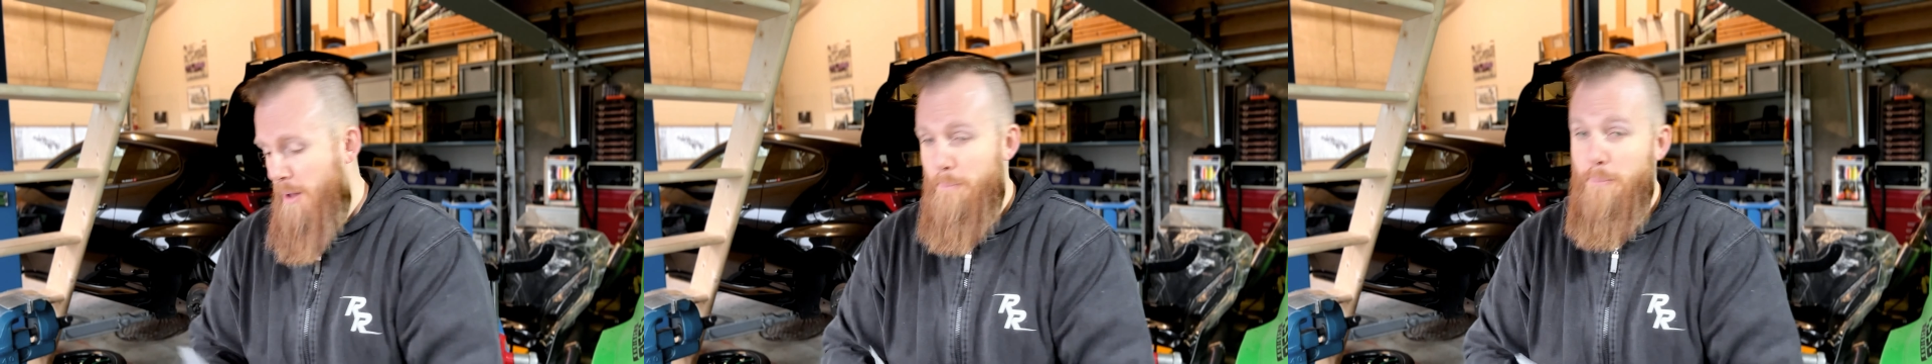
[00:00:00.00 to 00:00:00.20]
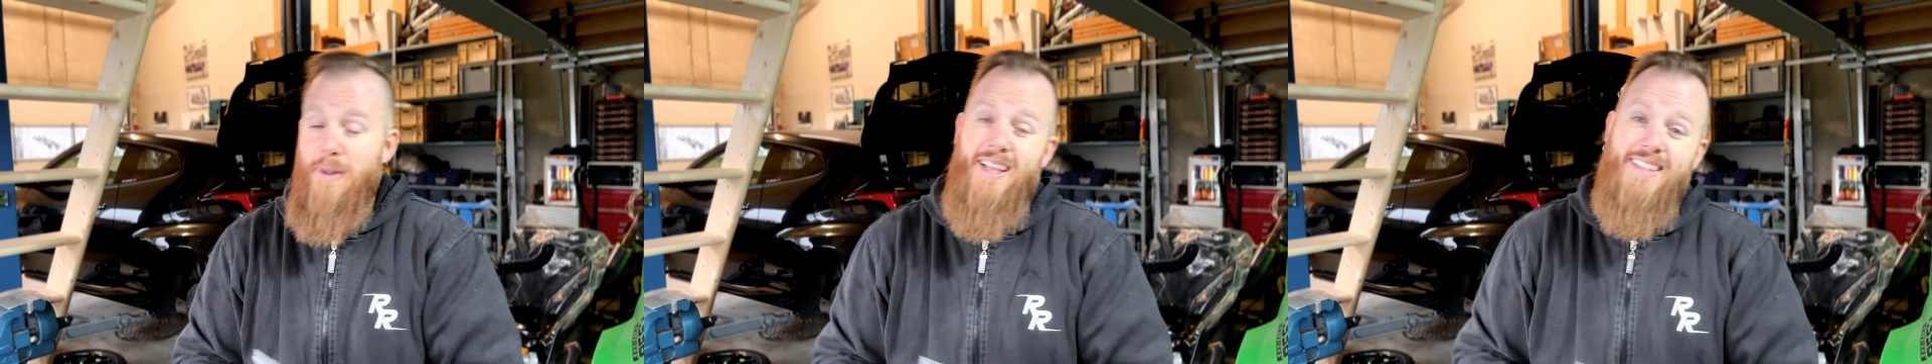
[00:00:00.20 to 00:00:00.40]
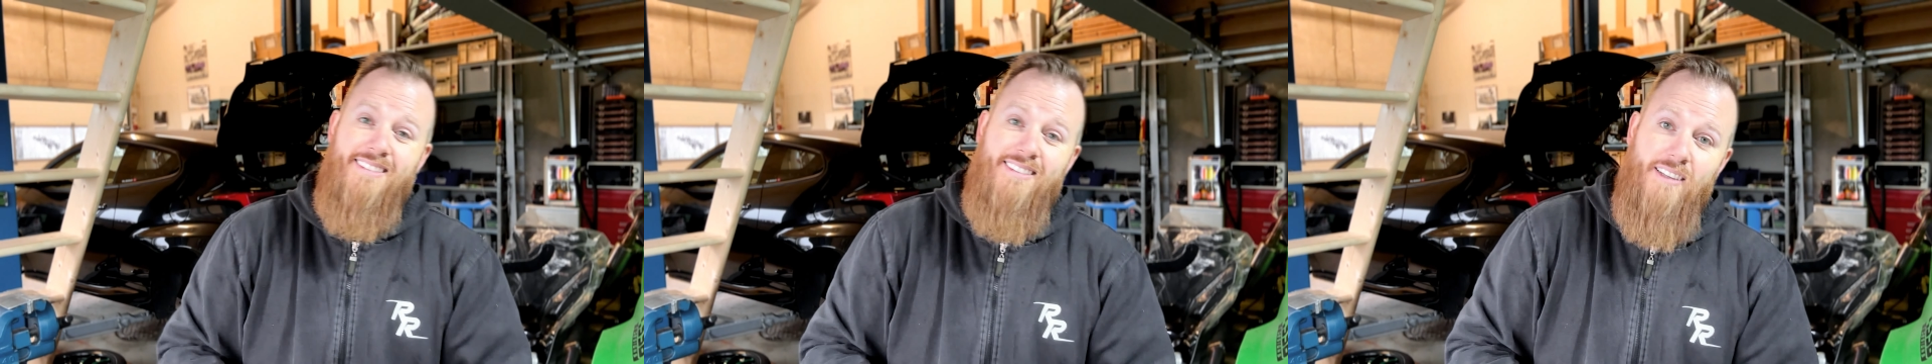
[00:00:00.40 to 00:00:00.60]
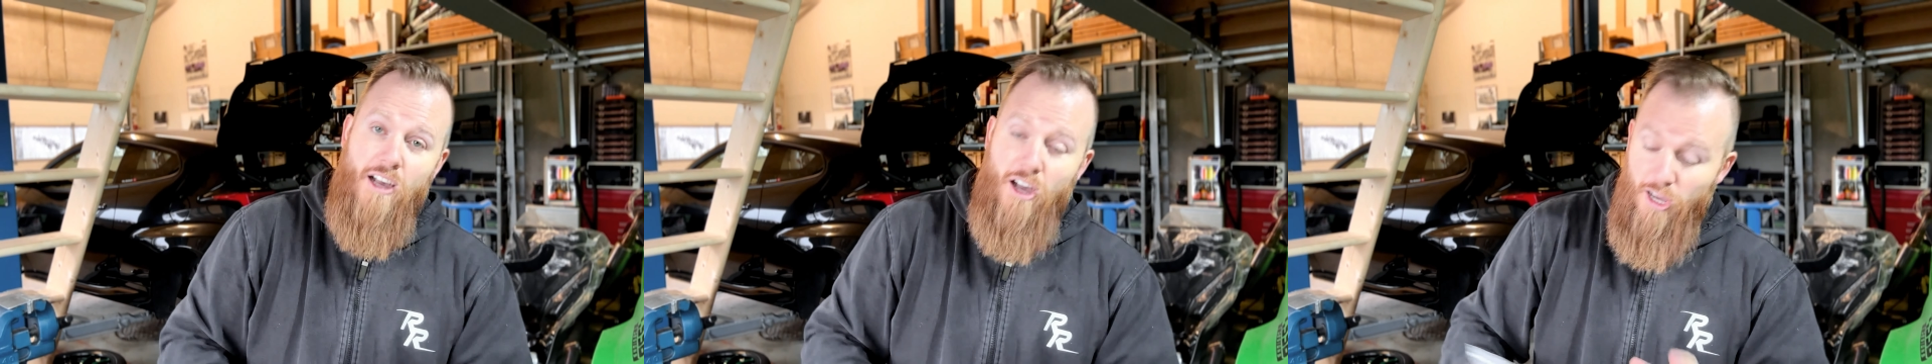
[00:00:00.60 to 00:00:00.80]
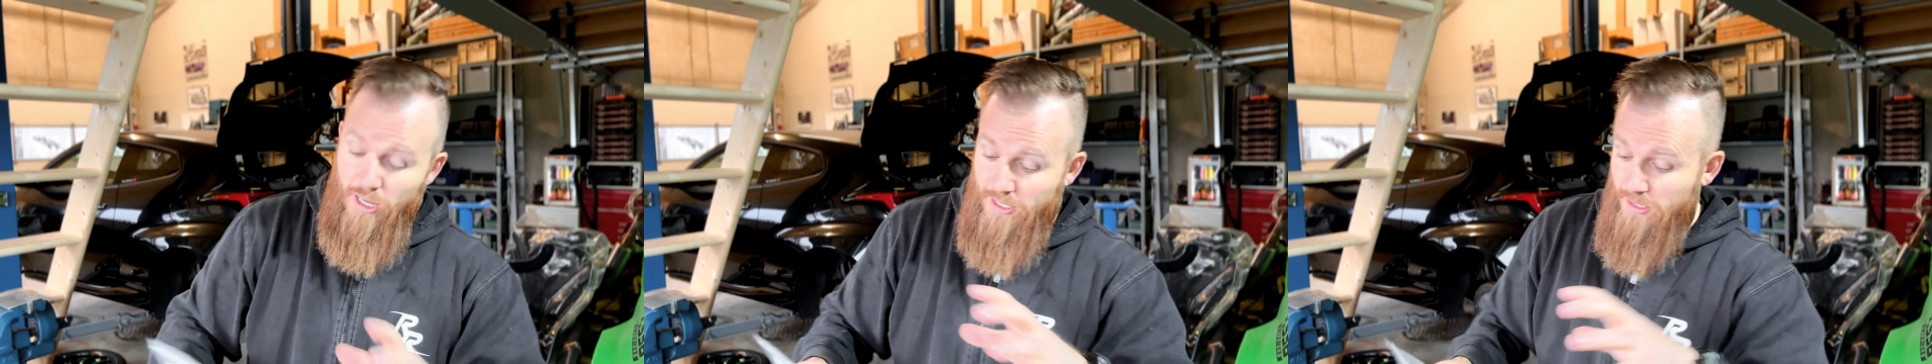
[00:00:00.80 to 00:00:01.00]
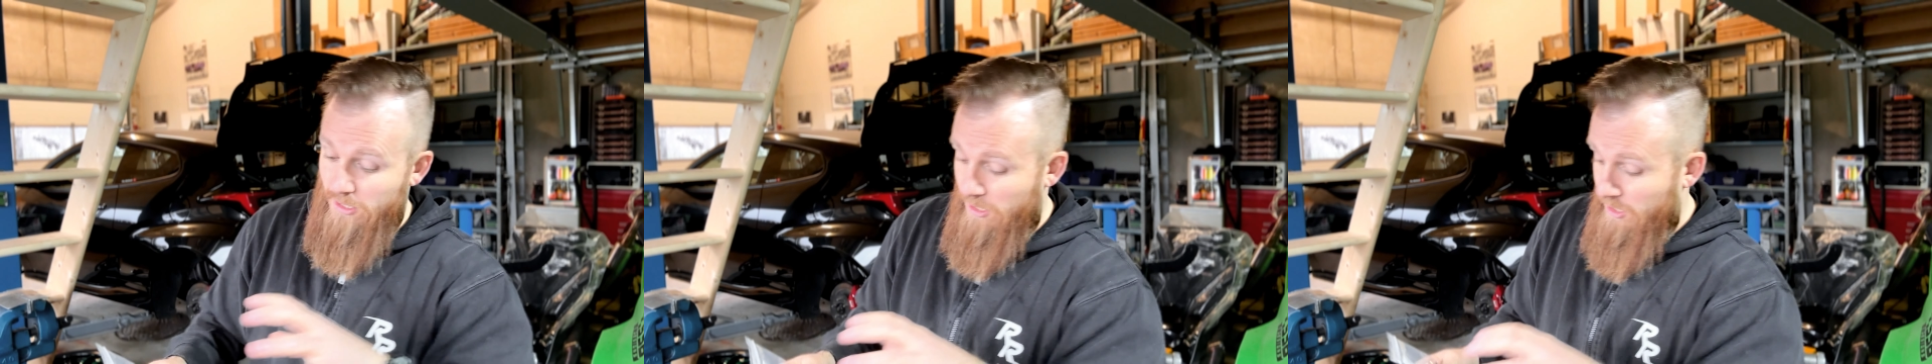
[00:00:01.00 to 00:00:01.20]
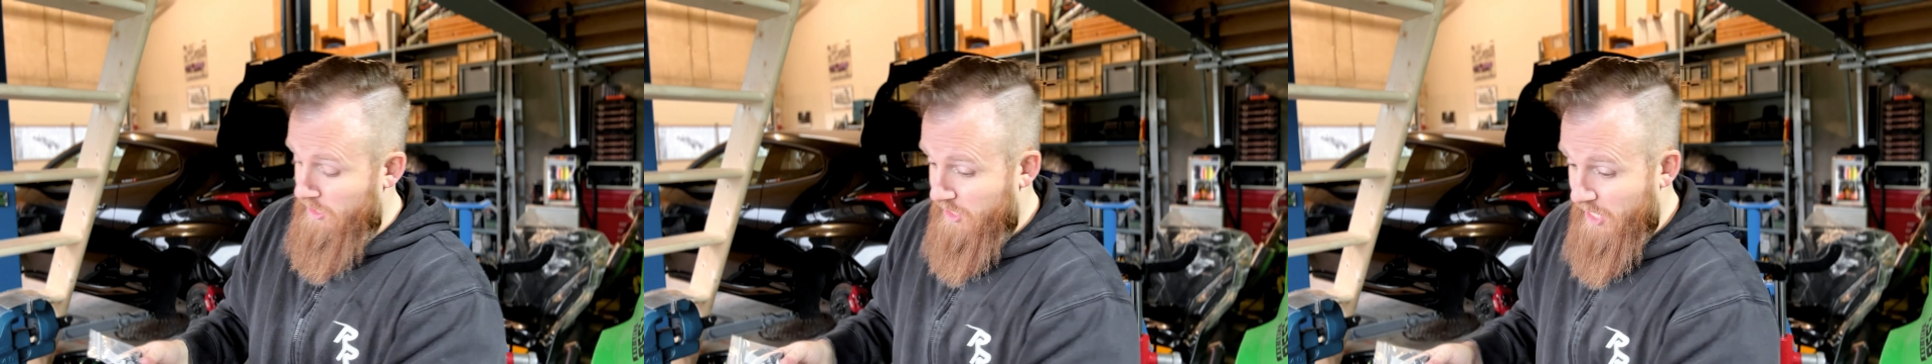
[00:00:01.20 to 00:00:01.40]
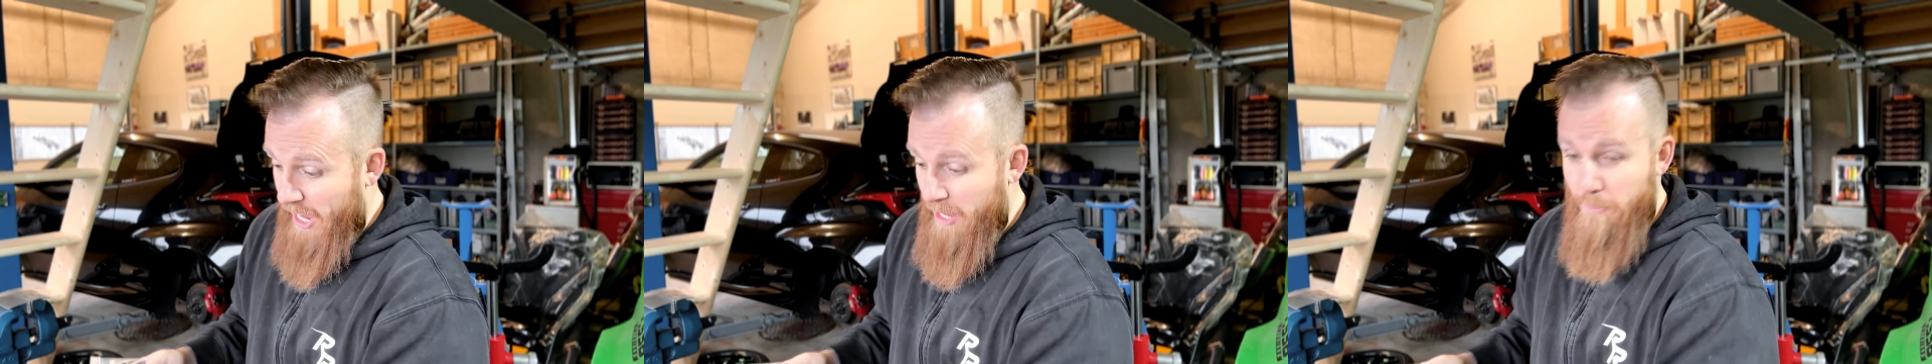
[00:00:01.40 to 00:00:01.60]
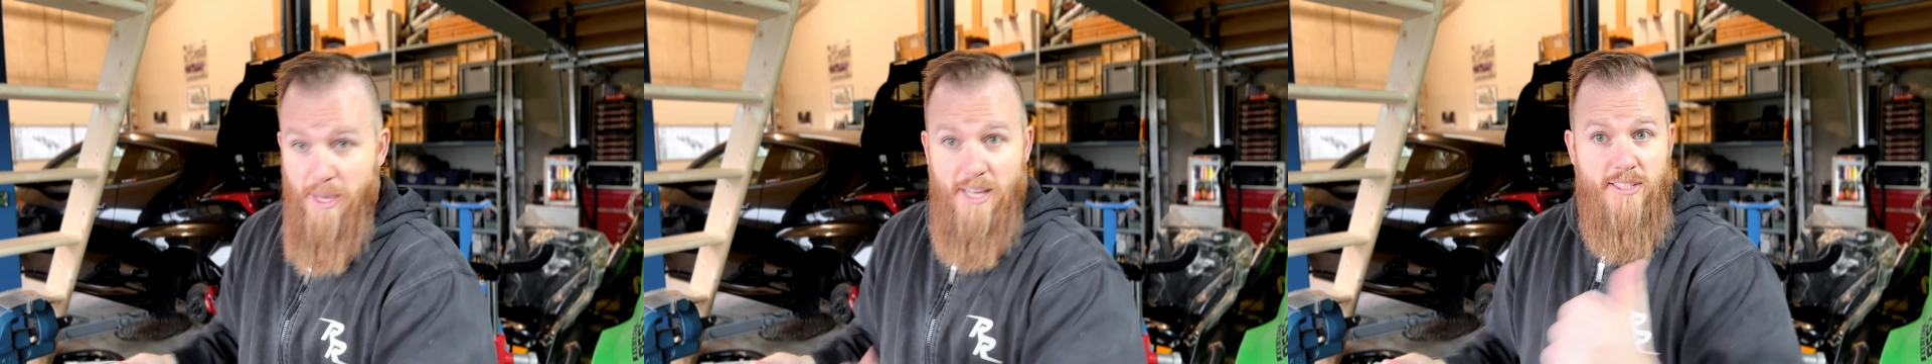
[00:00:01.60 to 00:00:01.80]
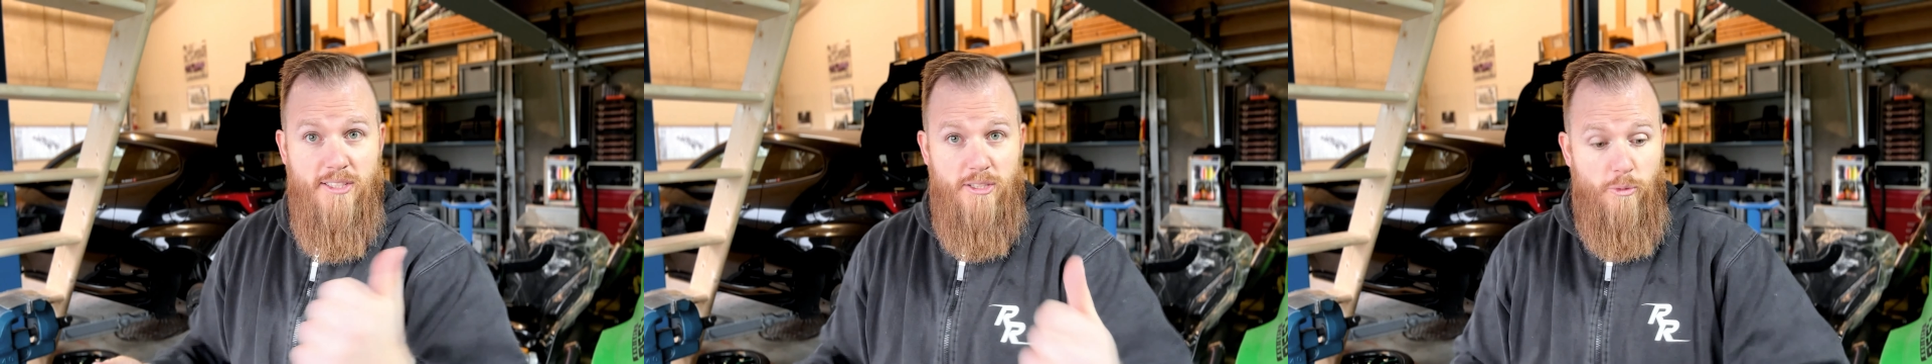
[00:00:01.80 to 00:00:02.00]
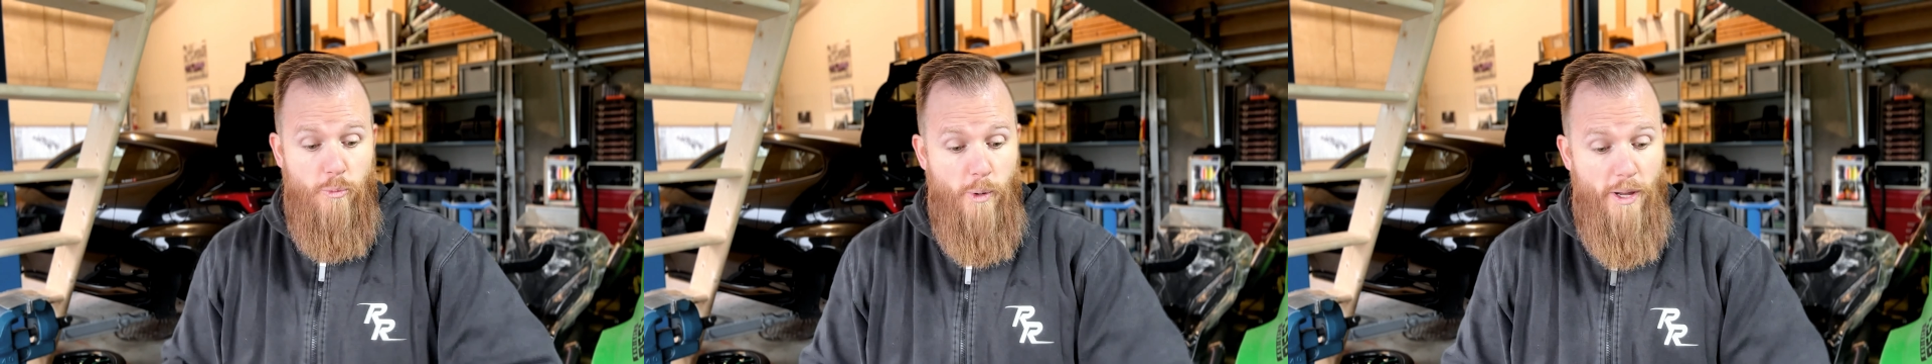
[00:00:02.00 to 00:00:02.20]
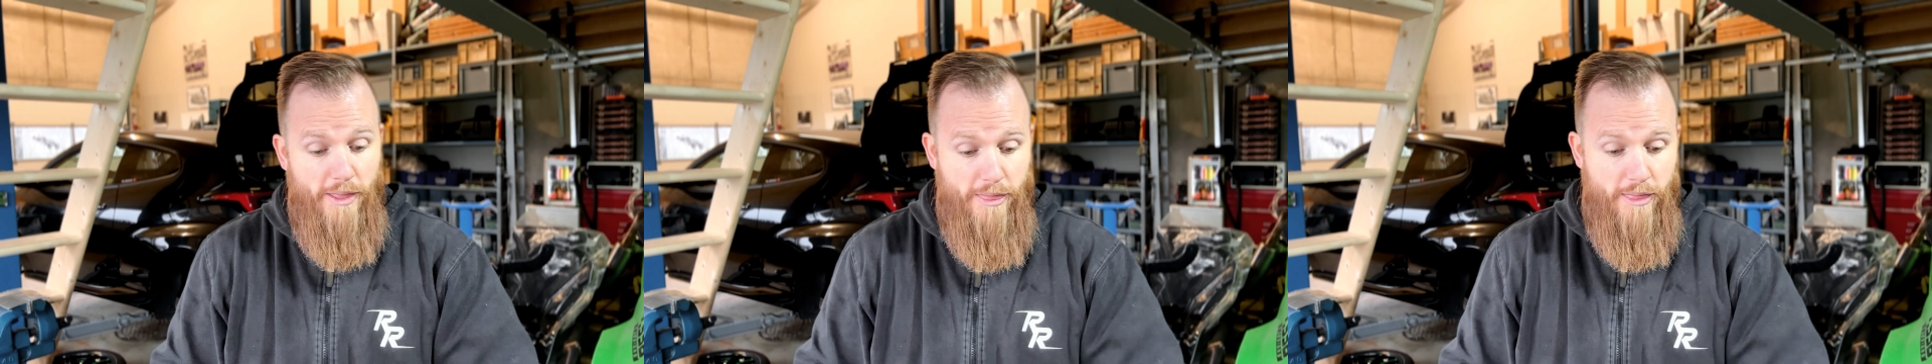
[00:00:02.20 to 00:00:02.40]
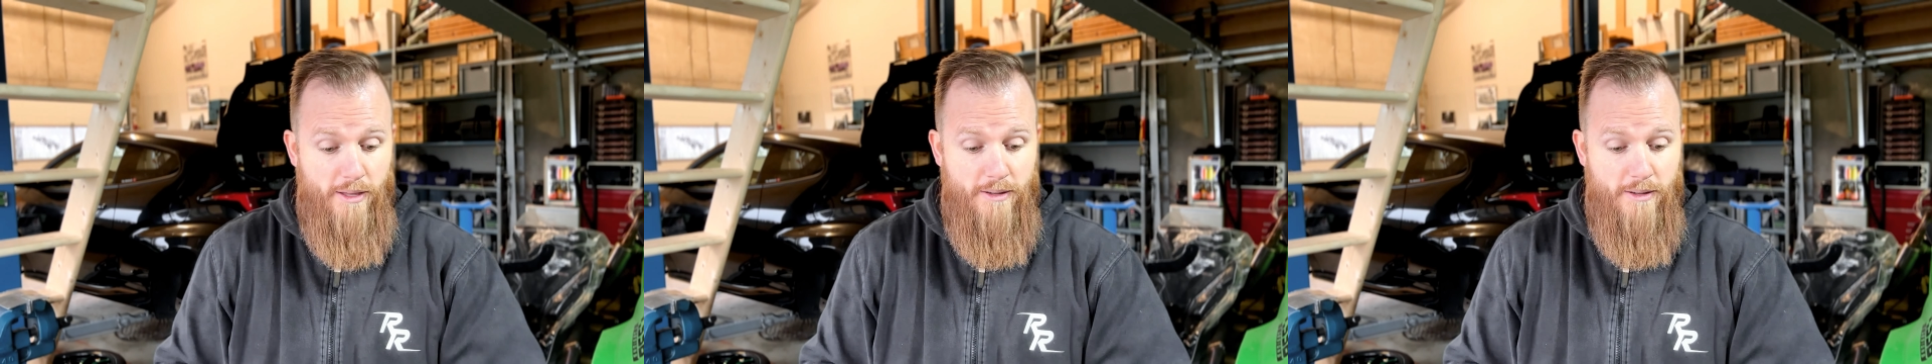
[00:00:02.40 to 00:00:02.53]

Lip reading: But same as with